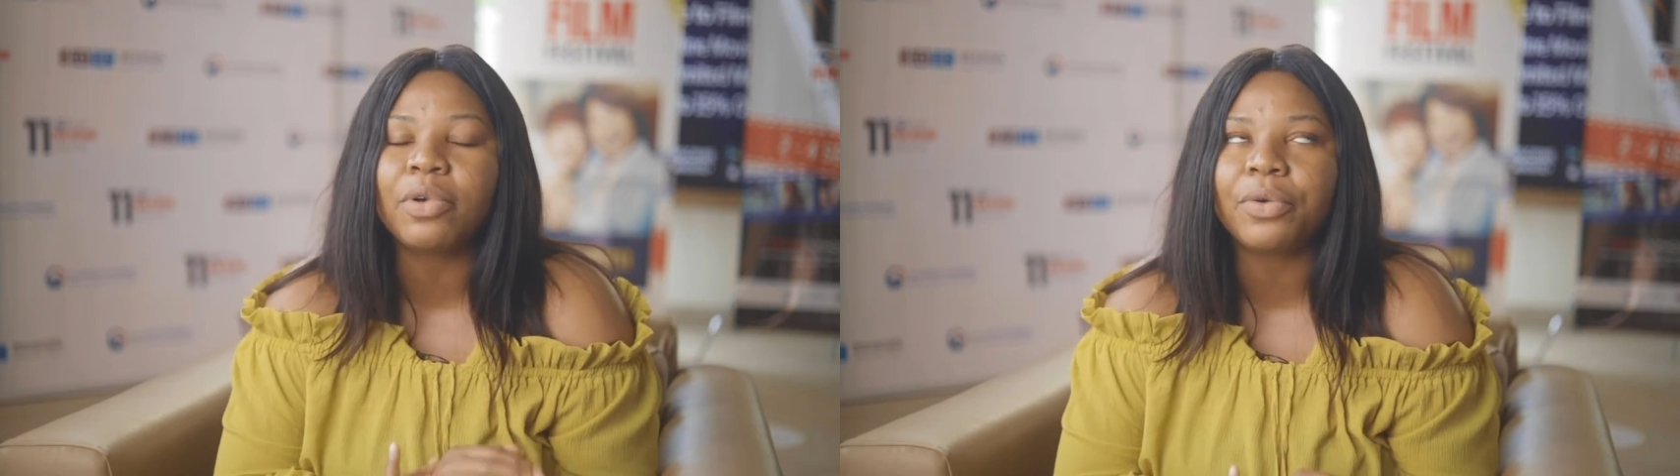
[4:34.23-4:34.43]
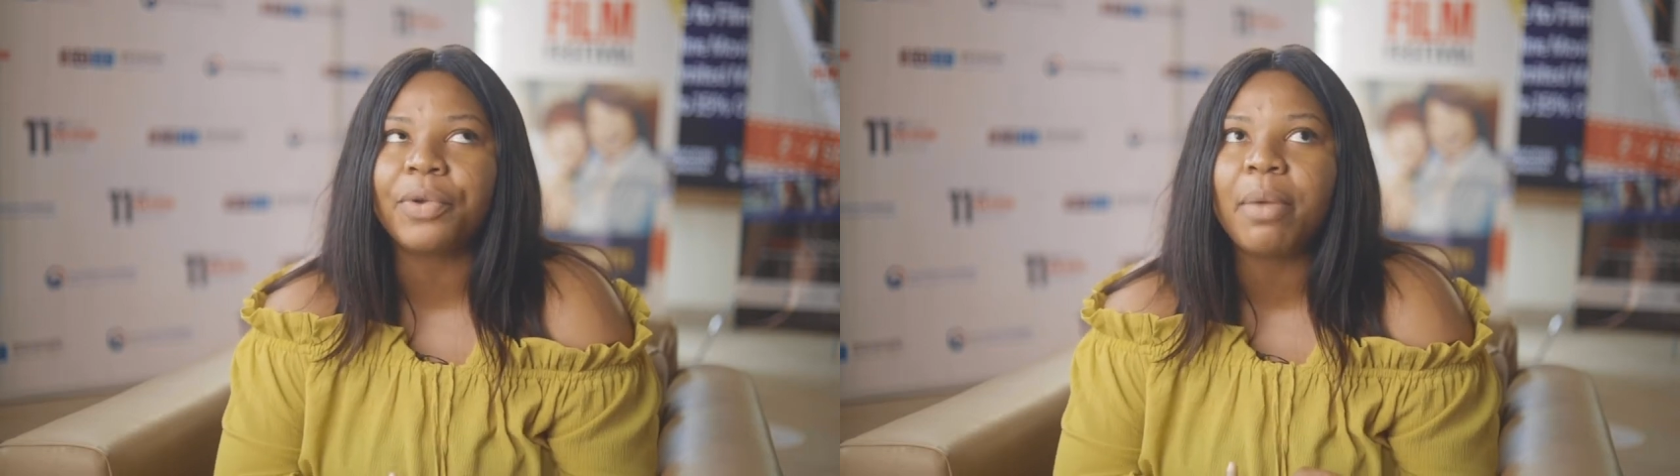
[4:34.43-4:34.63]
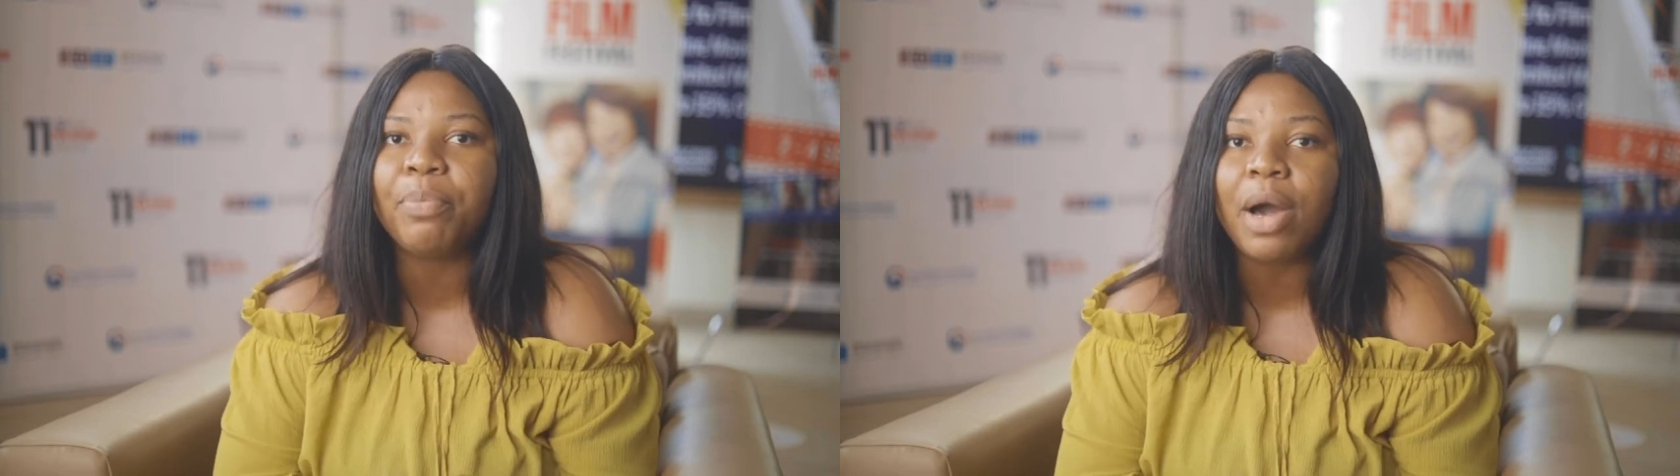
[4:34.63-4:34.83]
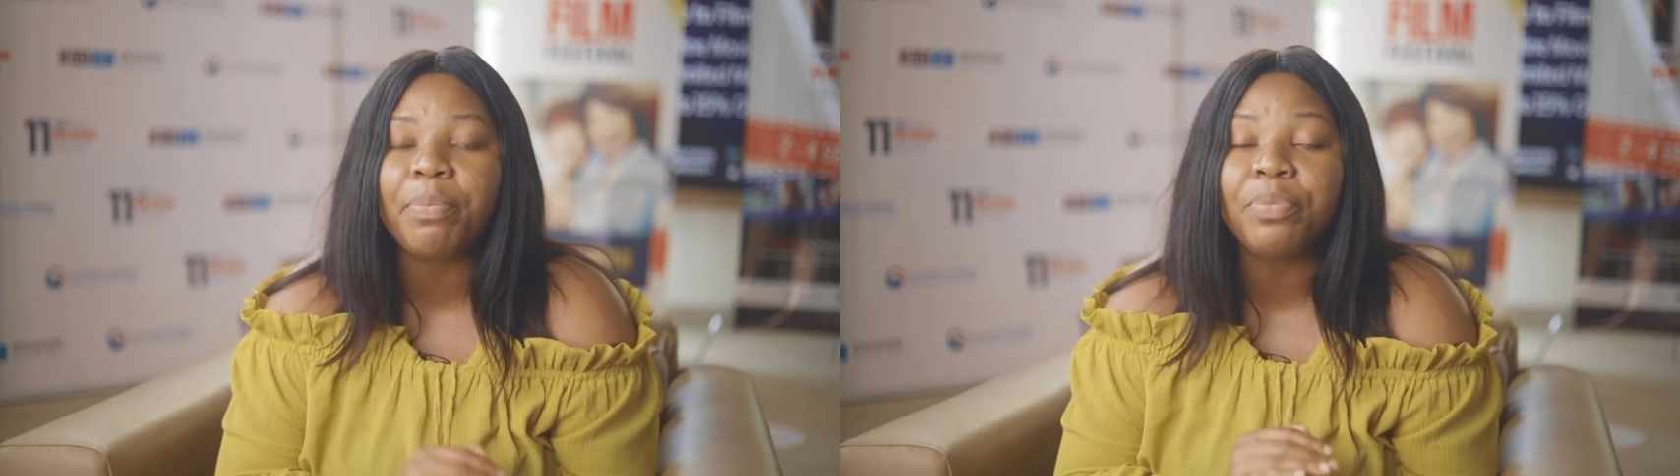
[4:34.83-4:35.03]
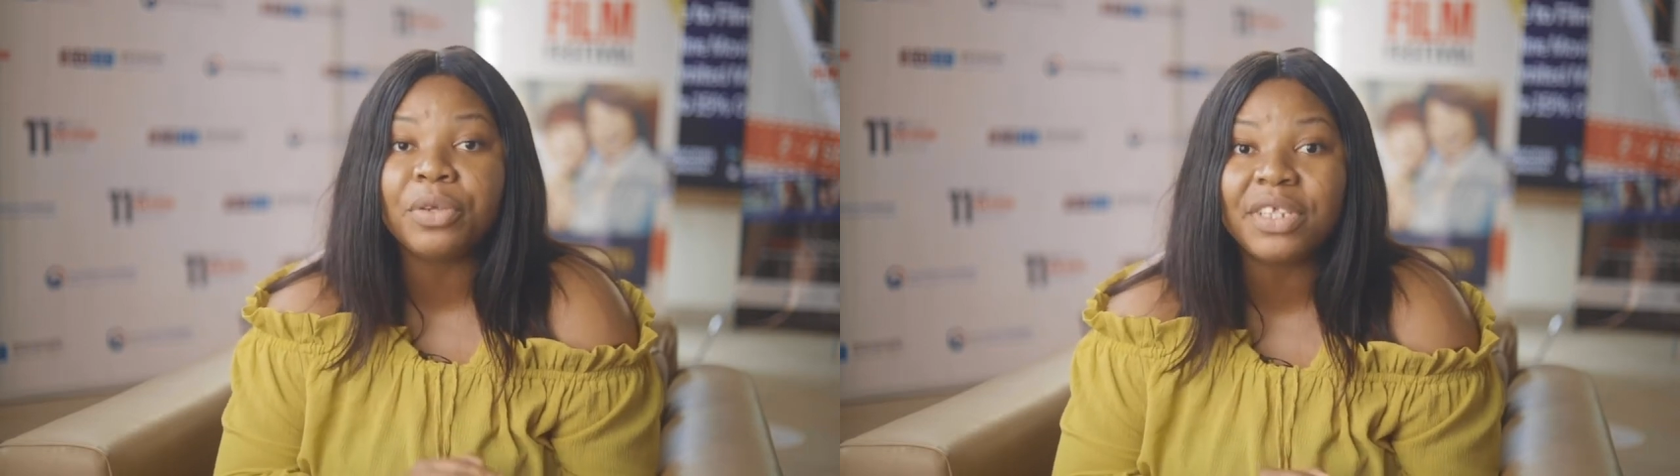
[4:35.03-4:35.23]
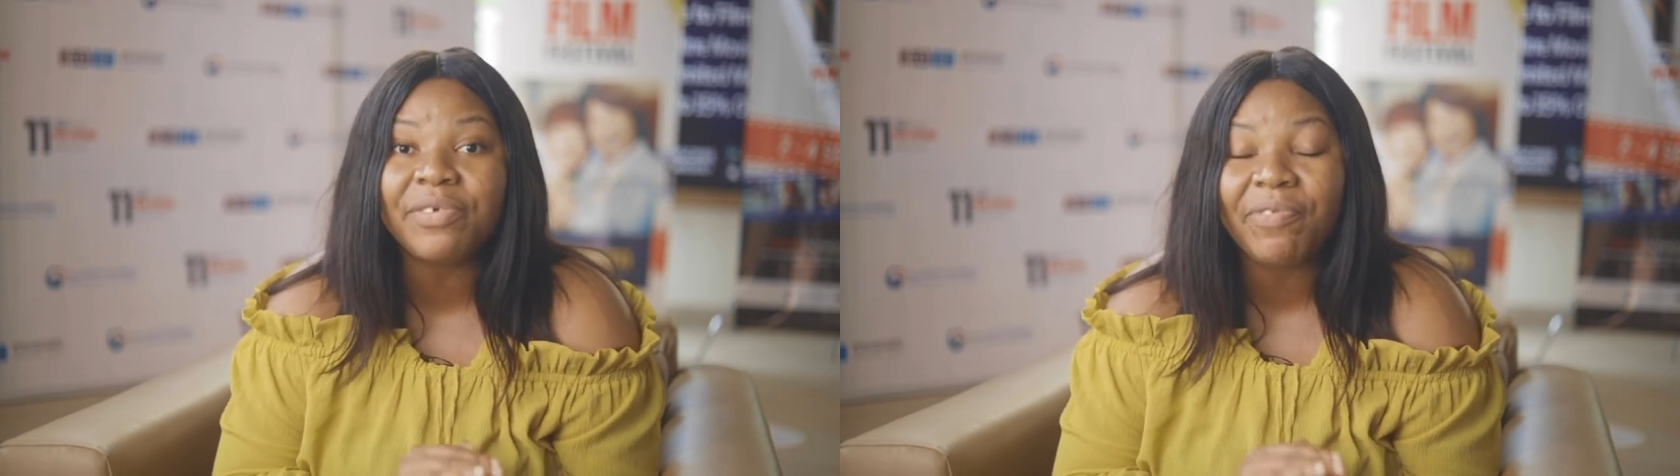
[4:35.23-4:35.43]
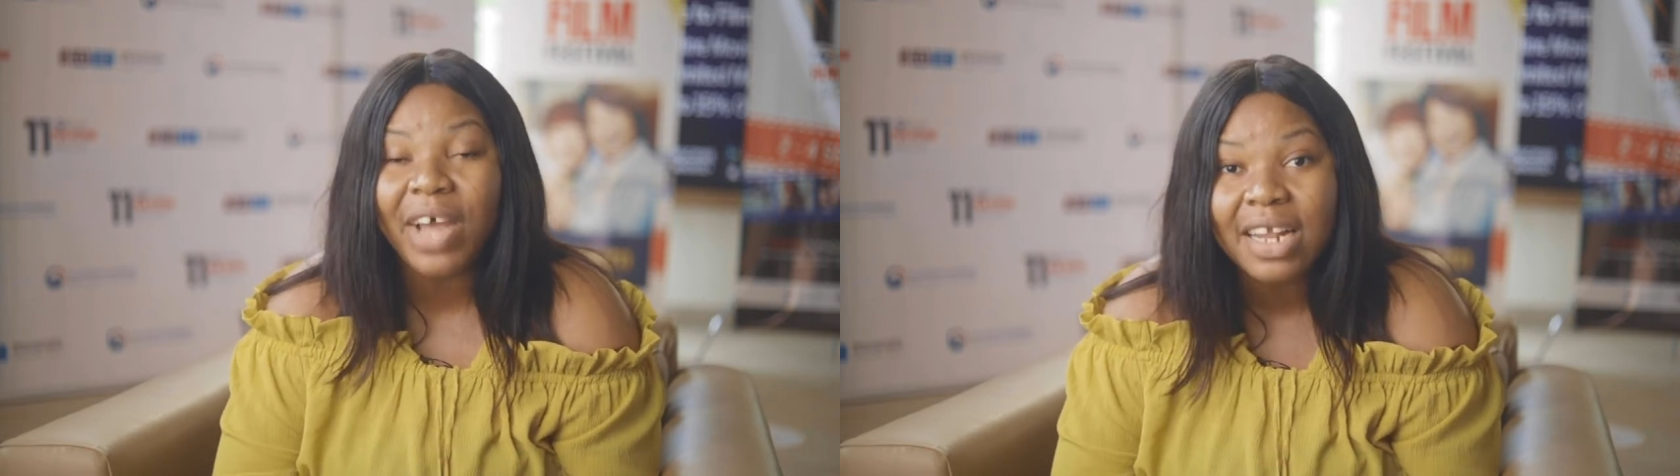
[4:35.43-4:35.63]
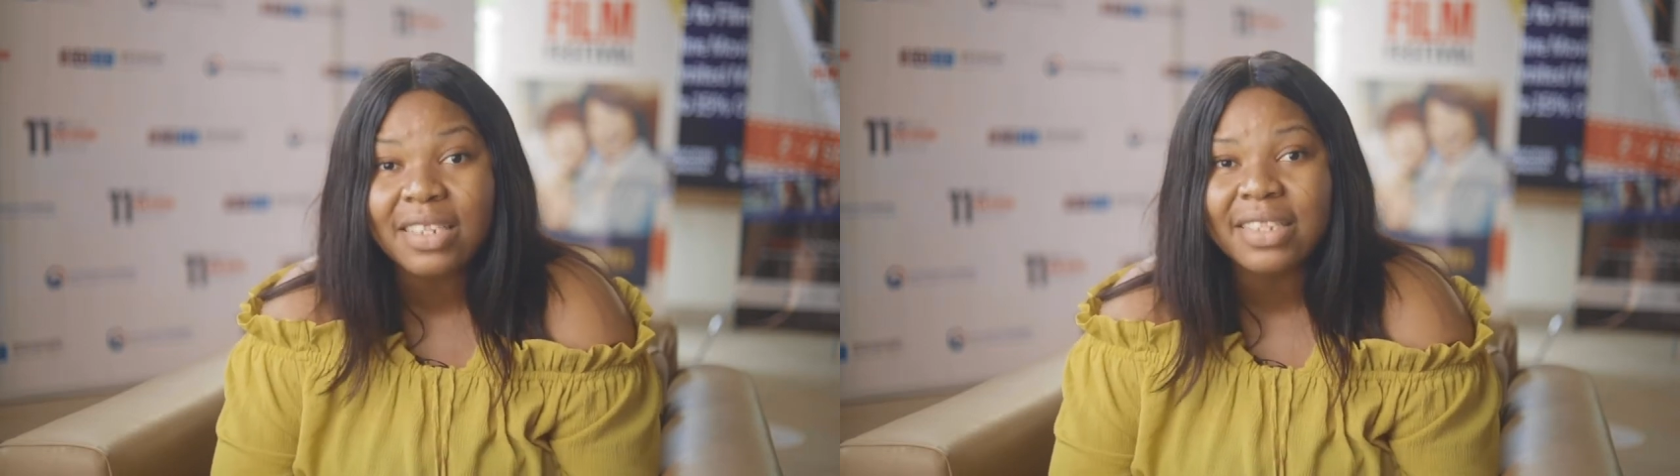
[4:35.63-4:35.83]
Korean pop music
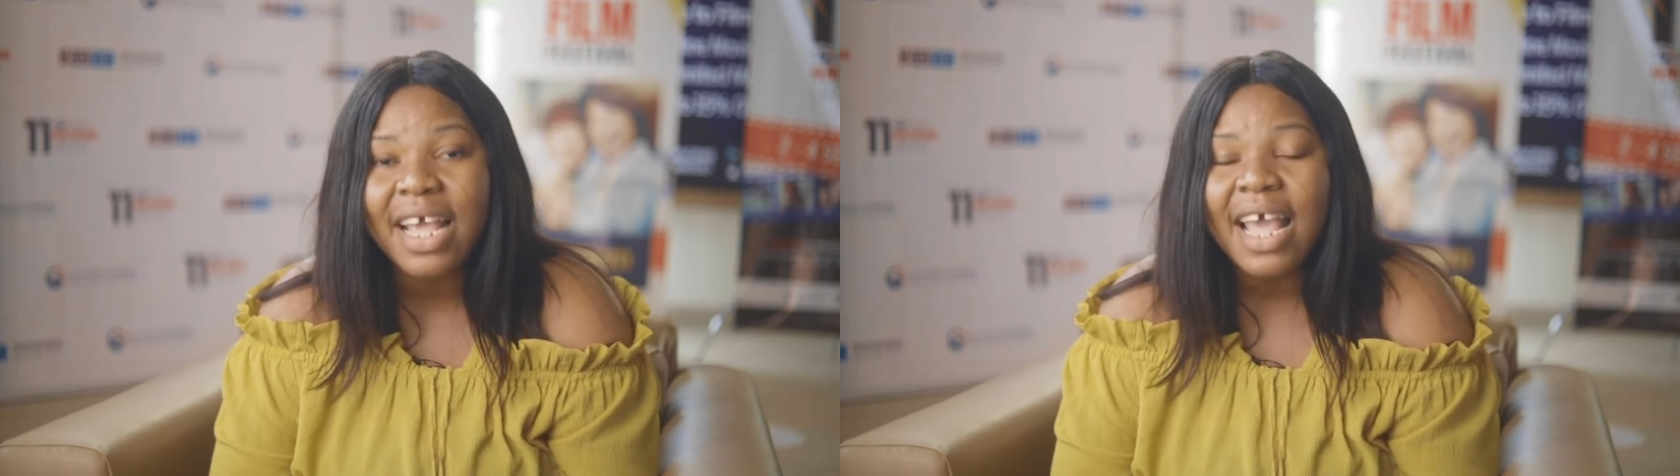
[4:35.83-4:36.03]
fans,